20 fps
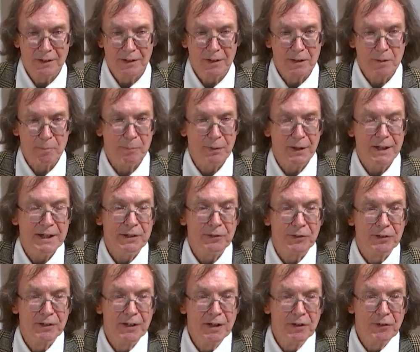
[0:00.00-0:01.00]
a
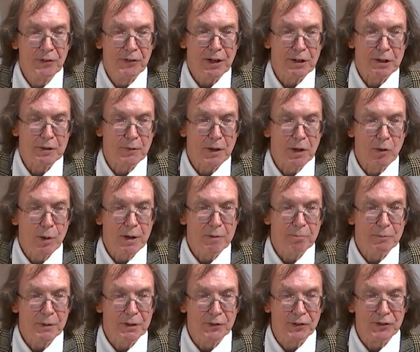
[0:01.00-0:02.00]
complete set of
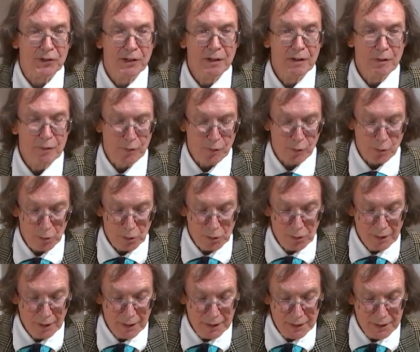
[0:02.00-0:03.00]
equipment for
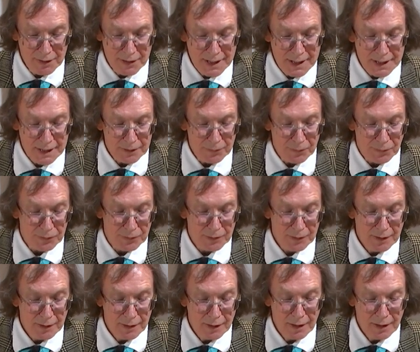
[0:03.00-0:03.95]
all needs,